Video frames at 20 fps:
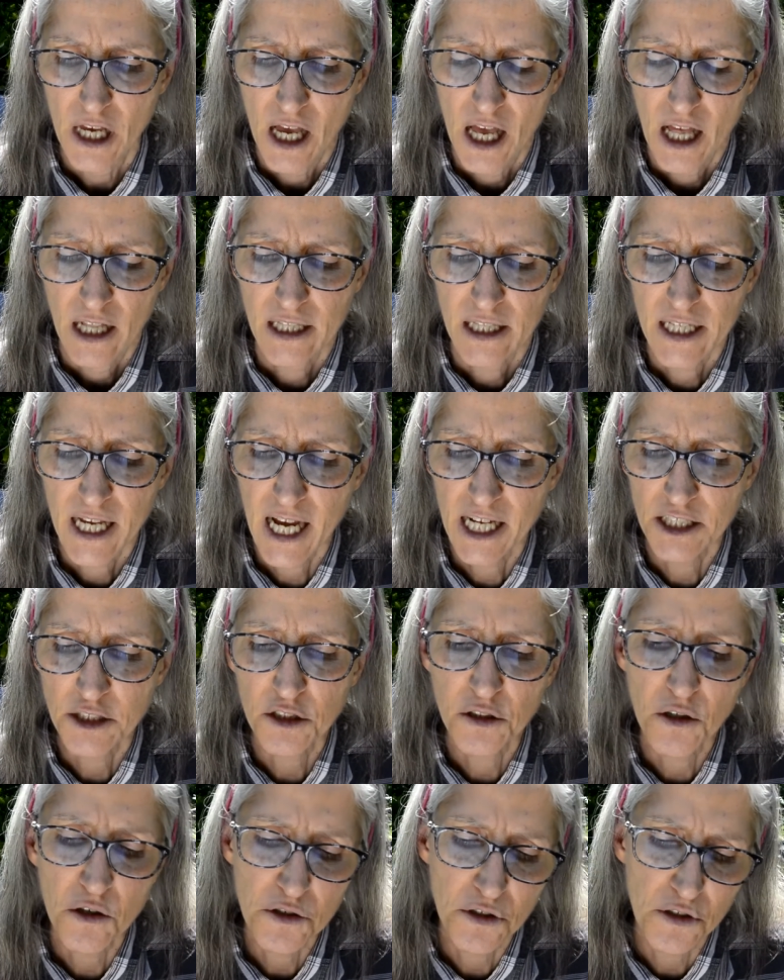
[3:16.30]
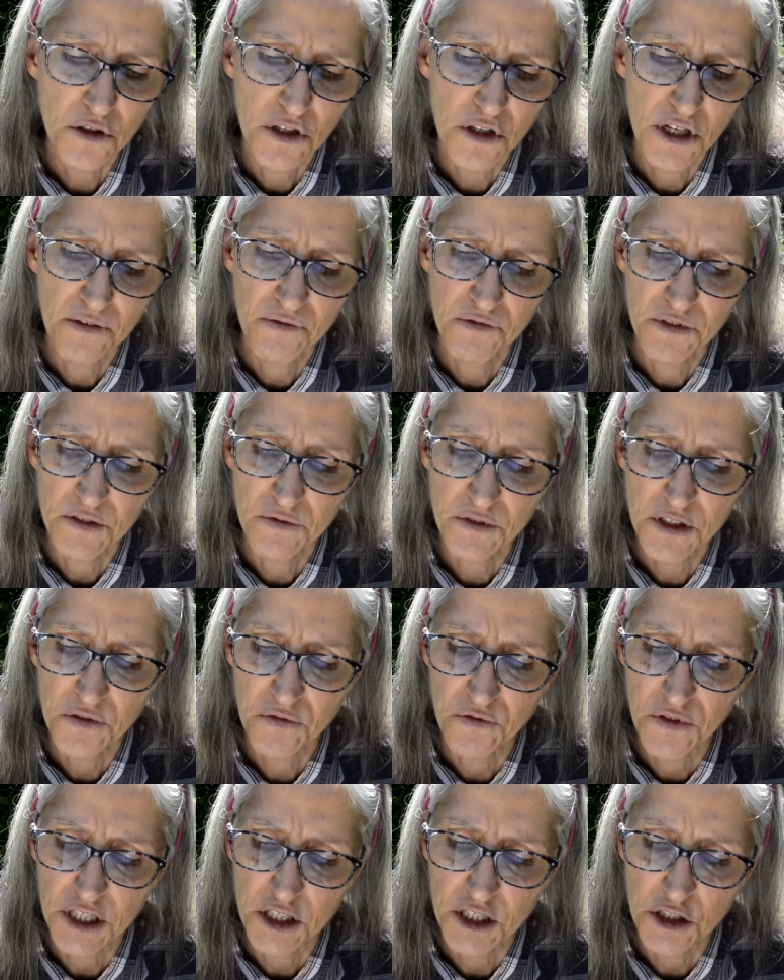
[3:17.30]
Land closer than 50
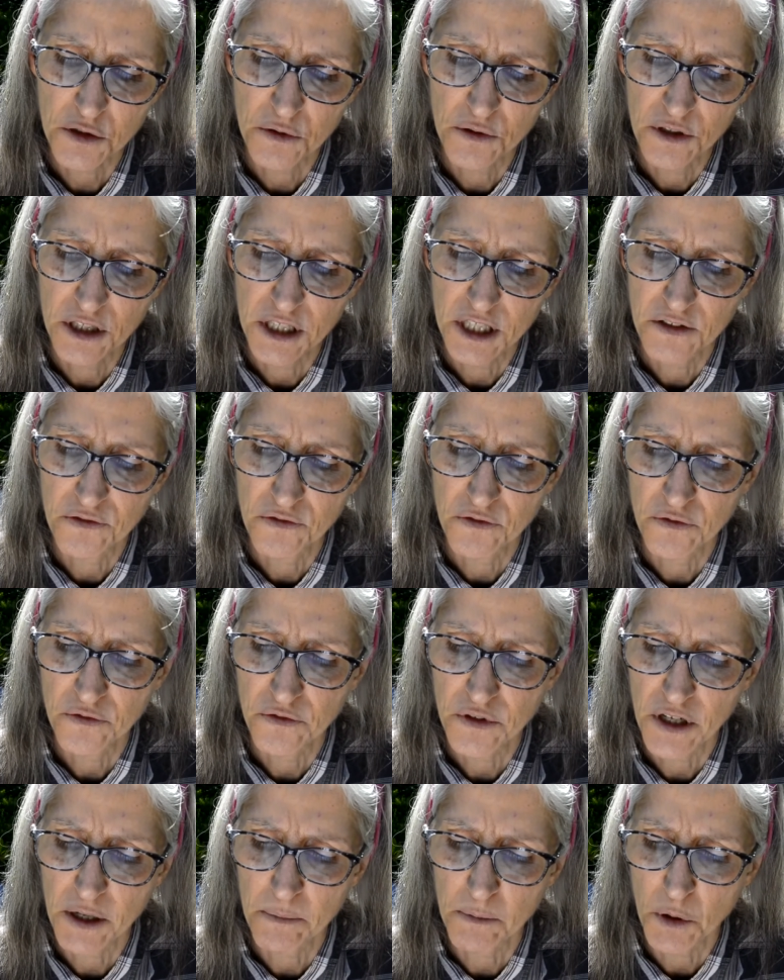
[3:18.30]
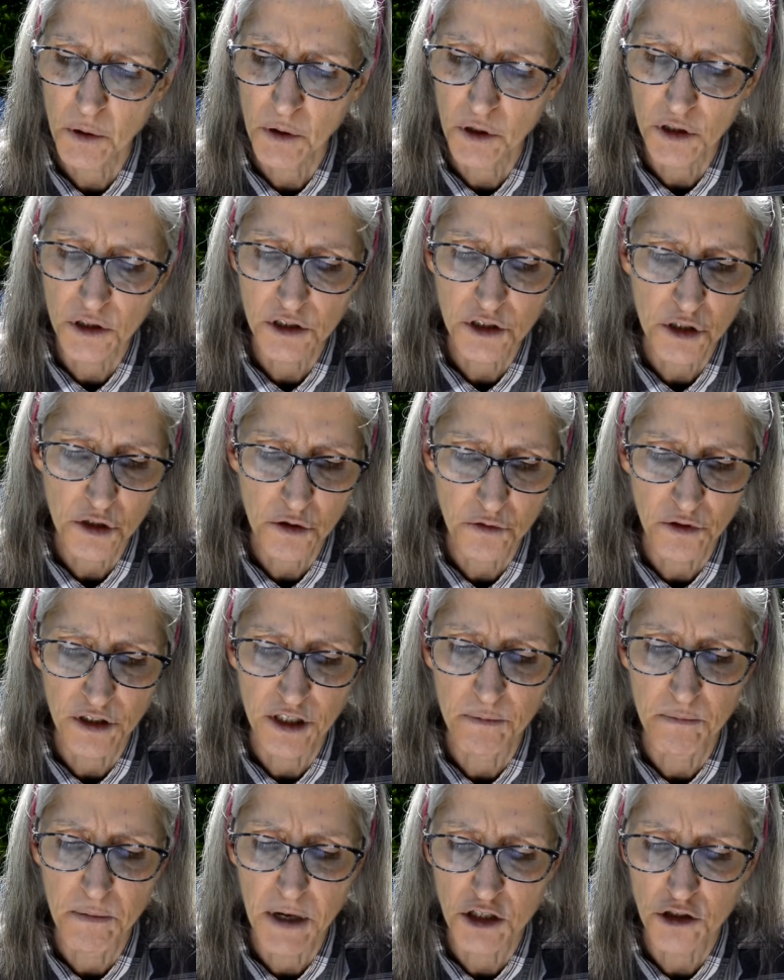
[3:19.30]
feet to an ephemeral
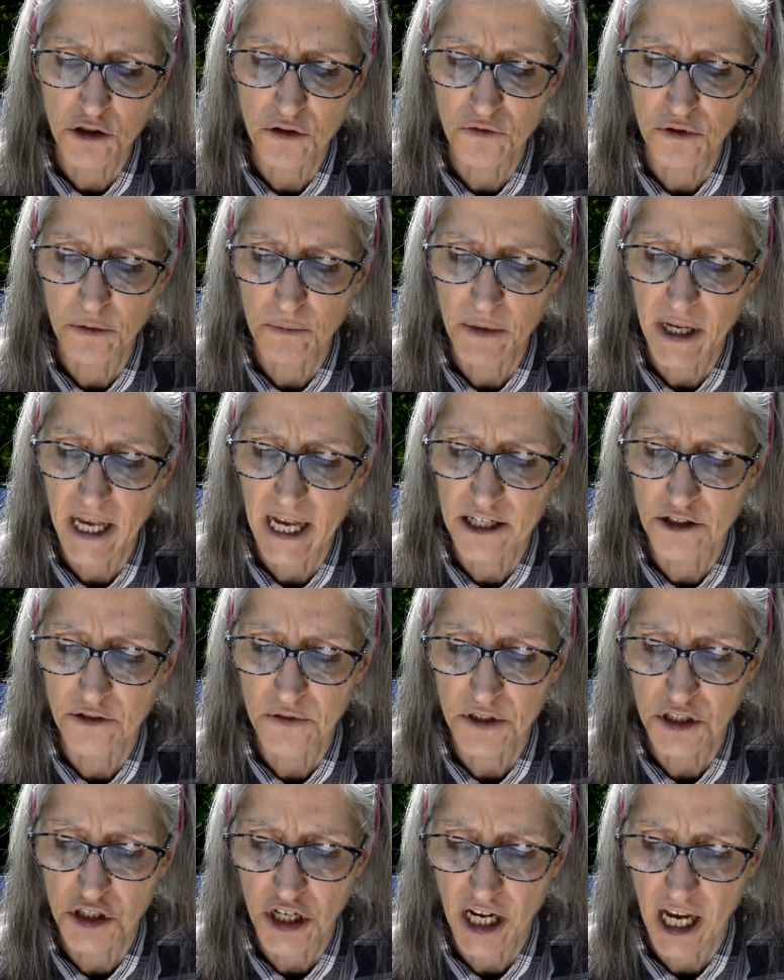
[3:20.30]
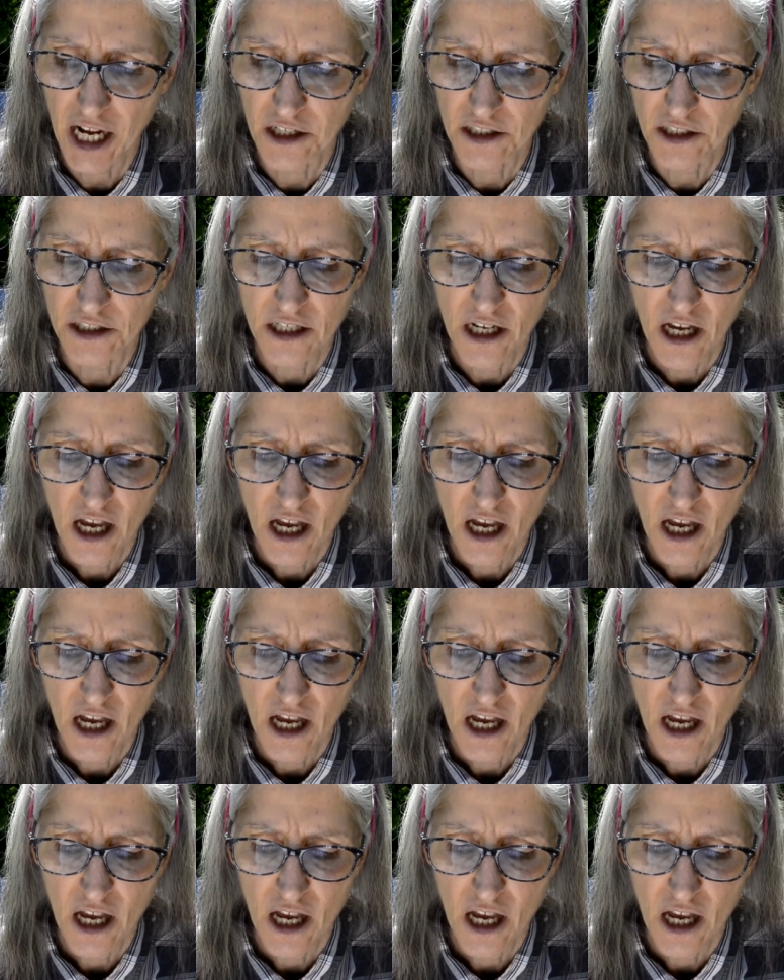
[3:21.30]
stream measured from the edge of the channel.